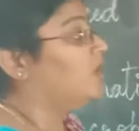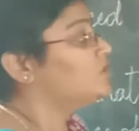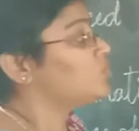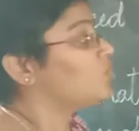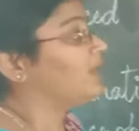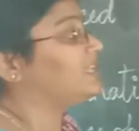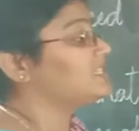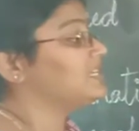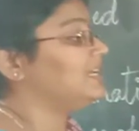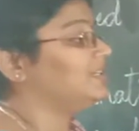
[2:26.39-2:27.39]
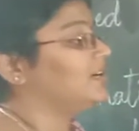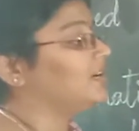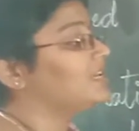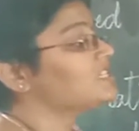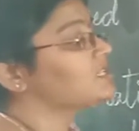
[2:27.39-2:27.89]
So when a seed
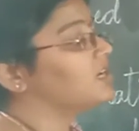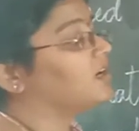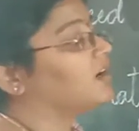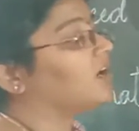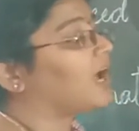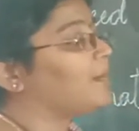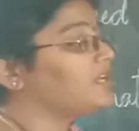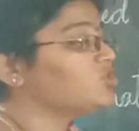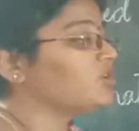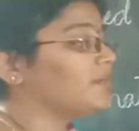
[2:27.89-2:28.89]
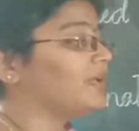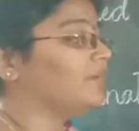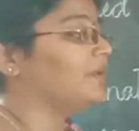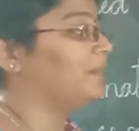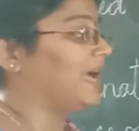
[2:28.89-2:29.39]
is coming to a
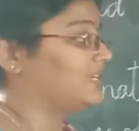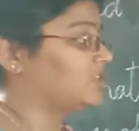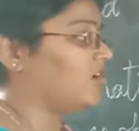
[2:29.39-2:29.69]
baby plant